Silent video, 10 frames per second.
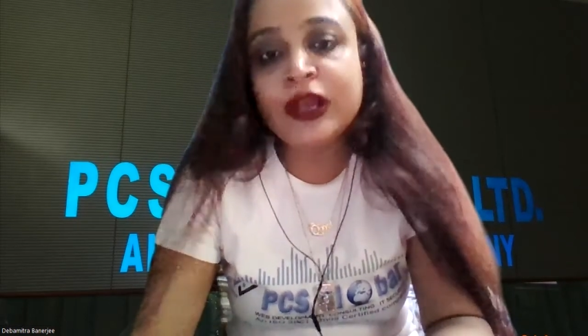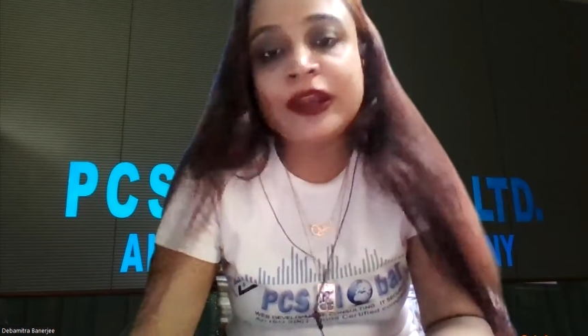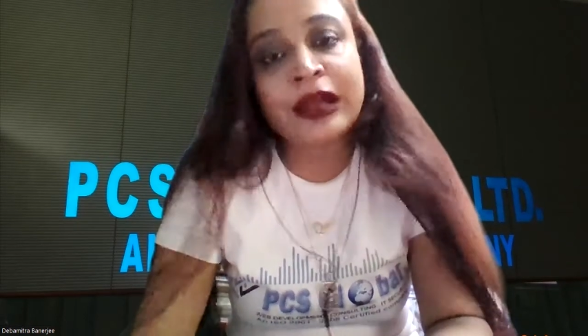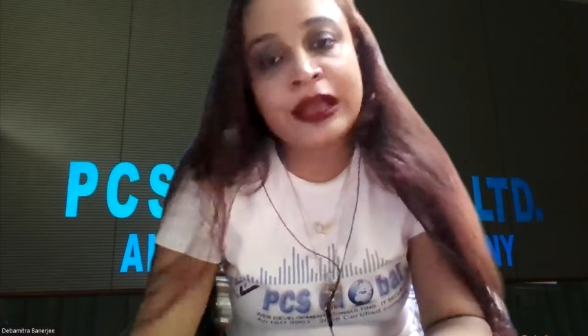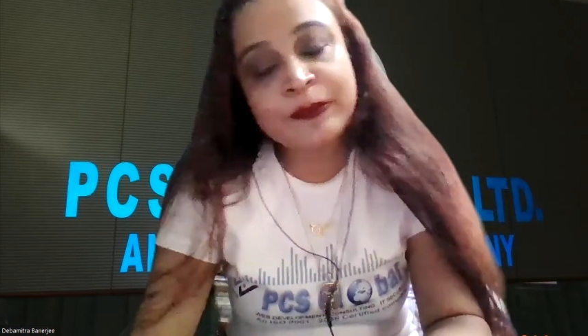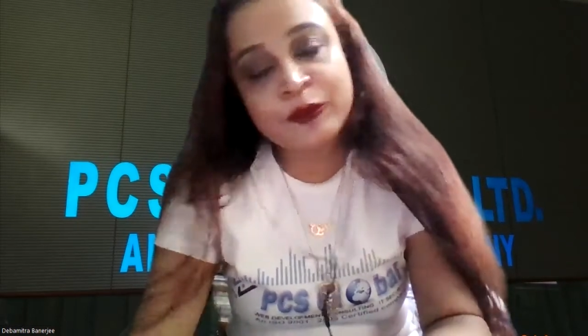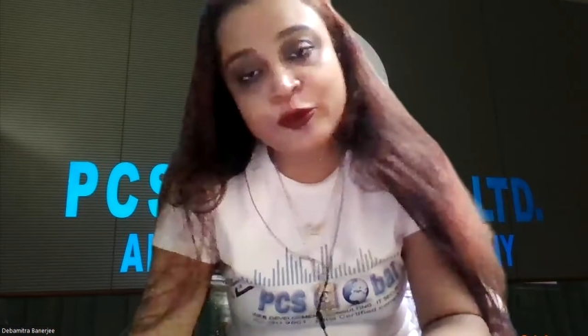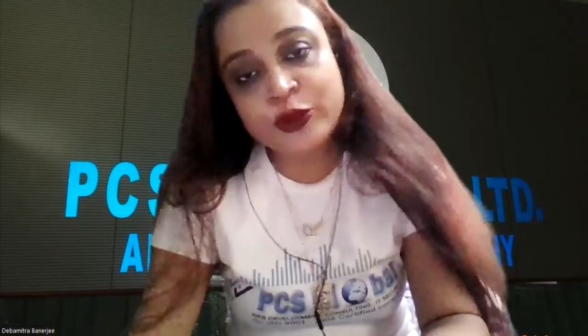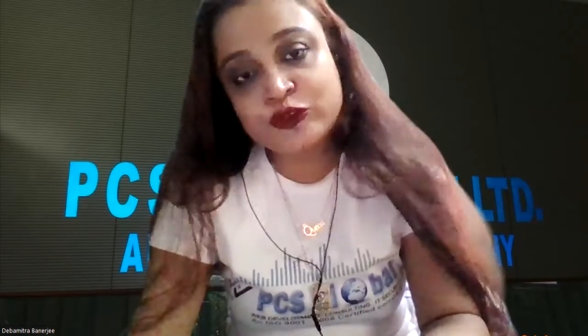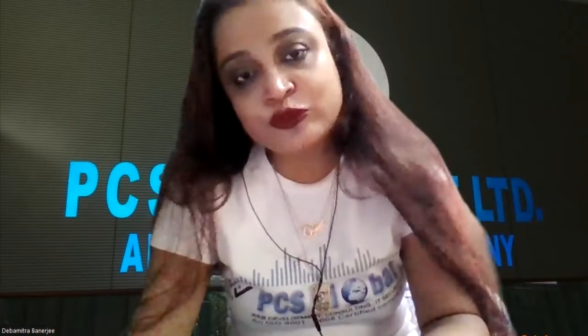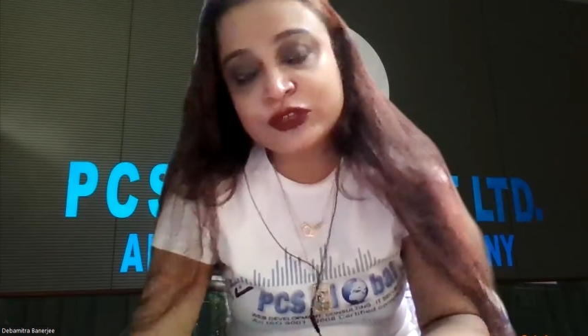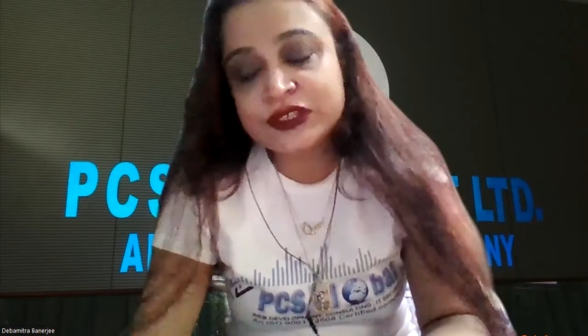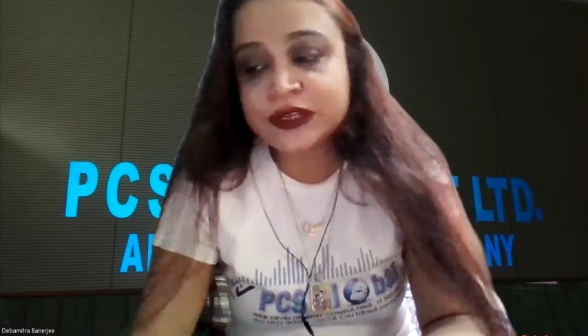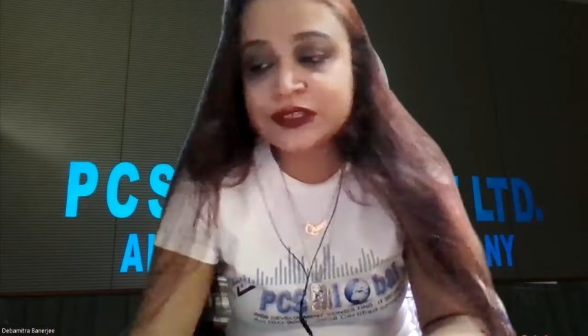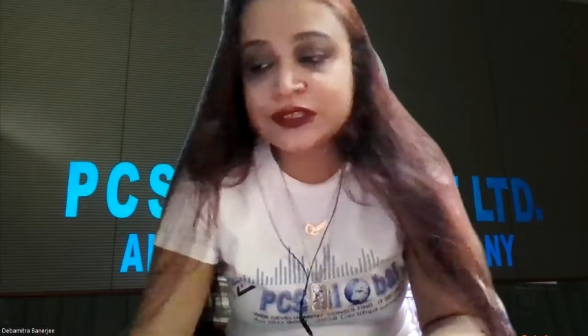I'm going to
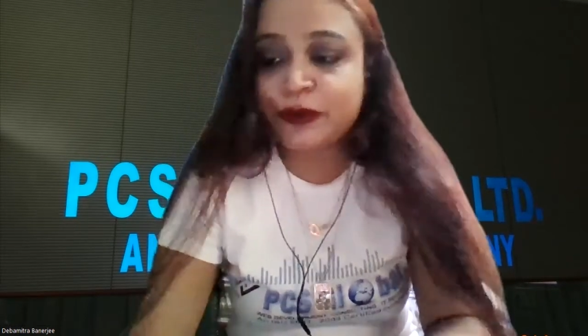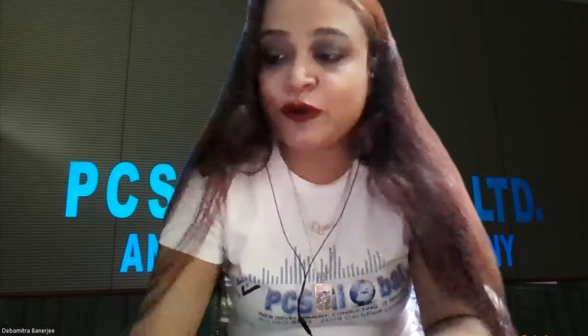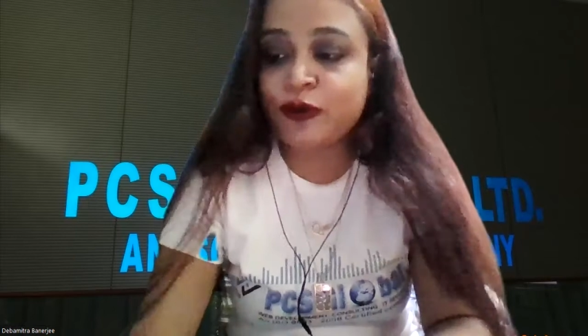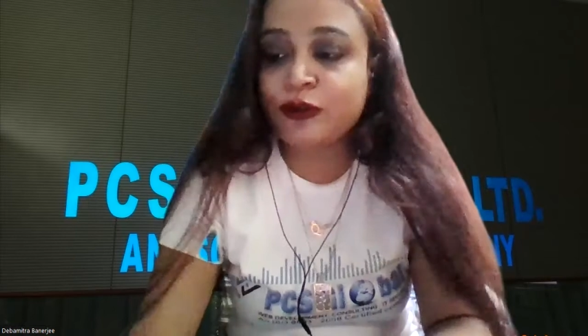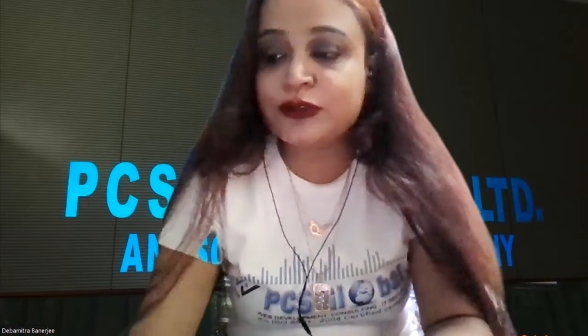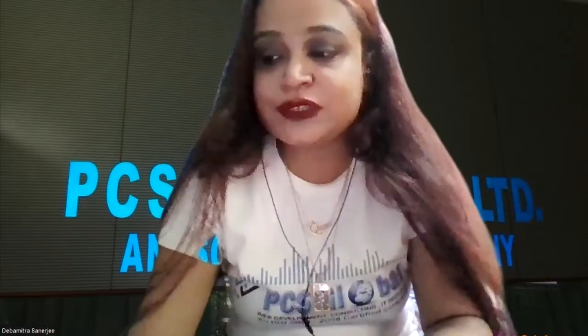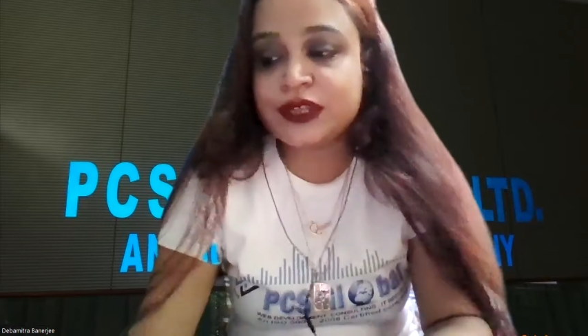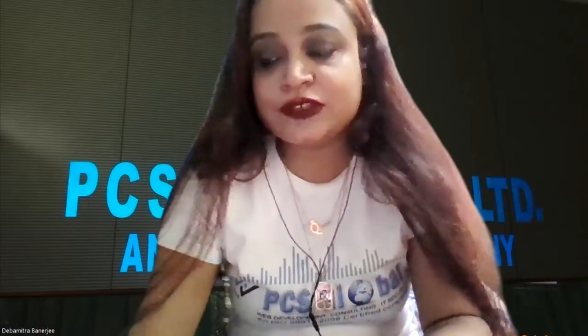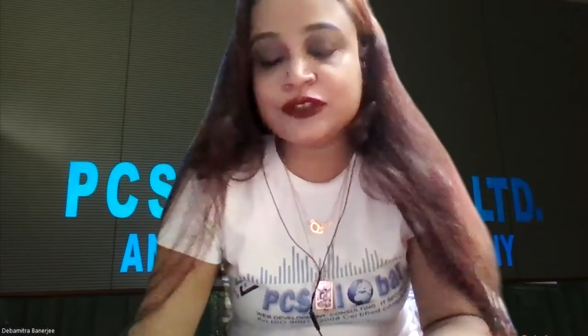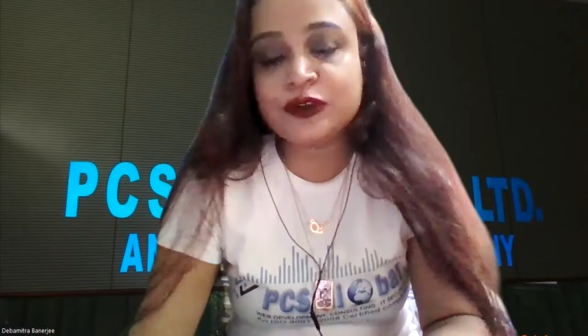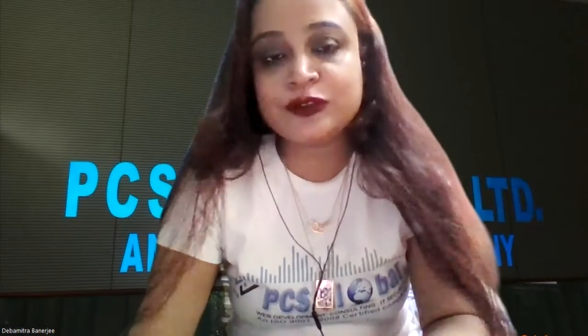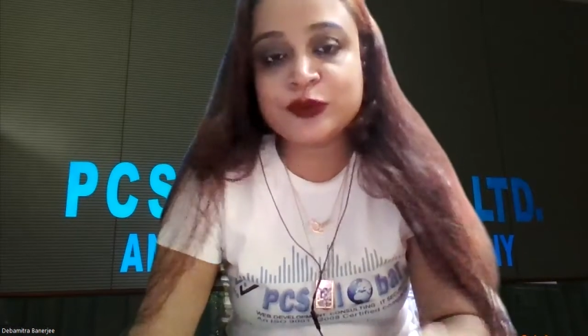discuss about all these things also.